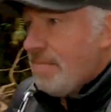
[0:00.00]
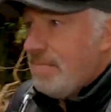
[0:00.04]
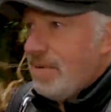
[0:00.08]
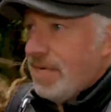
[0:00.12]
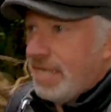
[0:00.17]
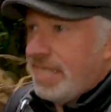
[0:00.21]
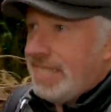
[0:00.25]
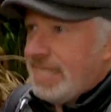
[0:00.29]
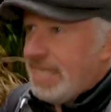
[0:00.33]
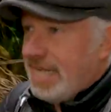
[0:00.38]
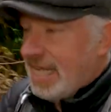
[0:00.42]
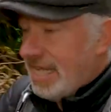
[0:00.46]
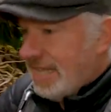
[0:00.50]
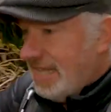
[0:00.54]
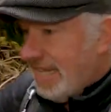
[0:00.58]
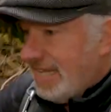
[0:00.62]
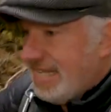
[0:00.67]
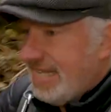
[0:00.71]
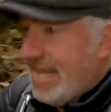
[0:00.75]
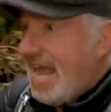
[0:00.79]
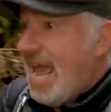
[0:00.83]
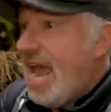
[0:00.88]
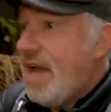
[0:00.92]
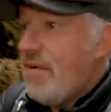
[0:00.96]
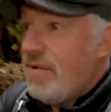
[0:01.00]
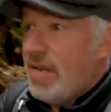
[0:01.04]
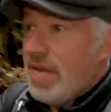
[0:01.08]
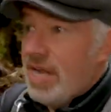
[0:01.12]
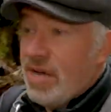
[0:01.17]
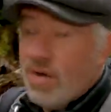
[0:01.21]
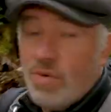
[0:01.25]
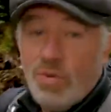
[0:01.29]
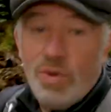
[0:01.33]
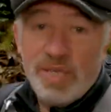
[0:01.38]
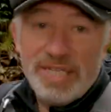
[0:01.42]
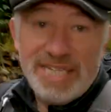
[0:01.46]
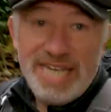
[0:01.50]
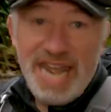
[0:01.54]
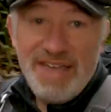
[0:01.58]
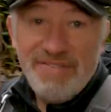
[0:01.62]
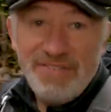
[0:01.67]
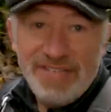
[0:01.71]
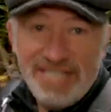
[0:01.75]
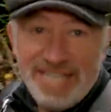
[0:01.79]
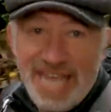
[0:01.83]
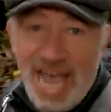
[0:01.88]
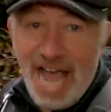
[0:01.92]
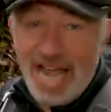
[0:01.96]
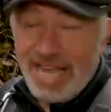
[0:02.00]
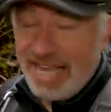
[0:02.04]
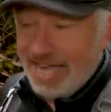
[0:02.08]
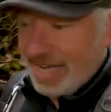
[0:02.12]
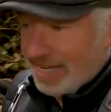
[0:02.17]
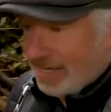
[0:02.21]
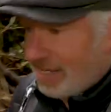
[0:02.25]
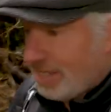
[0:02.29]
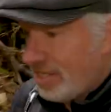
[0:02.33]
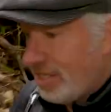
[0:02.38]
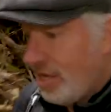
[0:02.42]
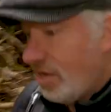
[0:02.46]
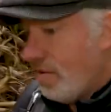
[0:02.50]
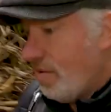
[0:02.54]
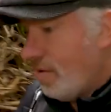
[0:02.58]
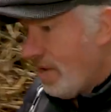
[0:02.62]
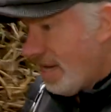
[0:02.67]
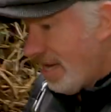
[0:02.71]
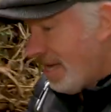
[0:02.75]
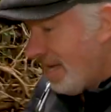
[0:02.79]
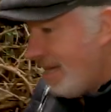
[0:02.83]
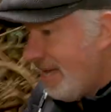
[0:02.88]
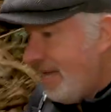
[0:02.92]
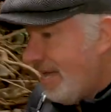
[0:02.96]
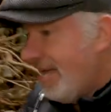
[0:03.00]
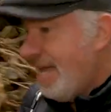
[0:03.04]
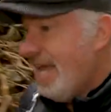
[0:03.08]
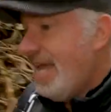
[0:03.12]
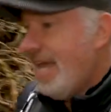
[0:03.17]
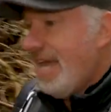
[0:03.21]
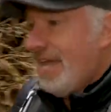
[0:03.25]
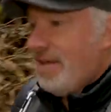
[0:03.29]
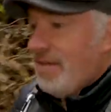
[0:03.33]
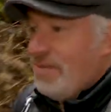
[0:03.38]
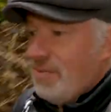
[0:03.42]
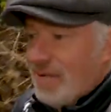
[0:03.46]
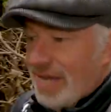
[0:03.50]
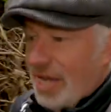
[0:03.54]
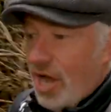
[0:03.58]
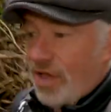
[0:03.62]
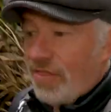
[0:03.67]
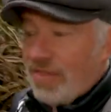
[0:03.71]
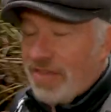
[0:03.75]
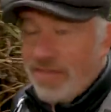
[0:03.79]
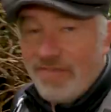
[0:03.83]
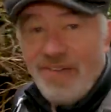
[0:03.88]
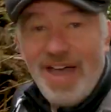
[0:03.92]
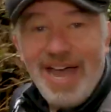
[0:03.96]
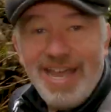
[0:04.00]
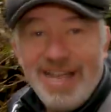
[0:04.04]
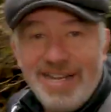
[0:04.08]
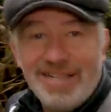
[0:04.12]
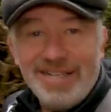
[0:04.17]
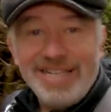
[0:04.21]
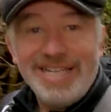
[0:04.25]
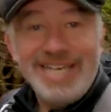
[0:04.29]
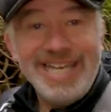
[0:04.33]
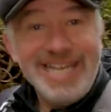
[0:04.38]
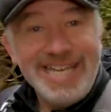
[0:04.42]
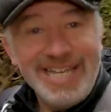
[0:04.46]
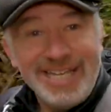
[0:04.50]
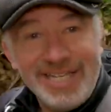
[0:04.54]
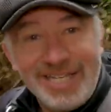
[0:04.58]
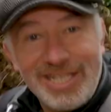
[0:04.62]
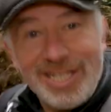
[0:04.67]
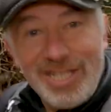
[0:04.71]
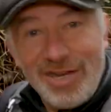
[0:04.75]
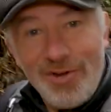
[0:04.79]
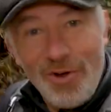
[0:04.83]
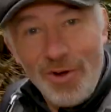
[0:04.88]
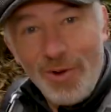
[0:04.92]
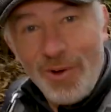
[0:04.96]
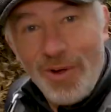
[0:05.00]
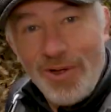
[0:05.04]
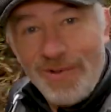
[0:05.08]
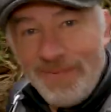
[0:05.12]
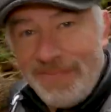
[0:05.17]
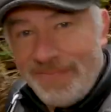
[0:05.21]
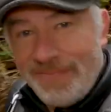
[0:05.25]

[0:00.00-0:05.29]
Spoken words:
But this area was never targeted, so we got the vital gears through.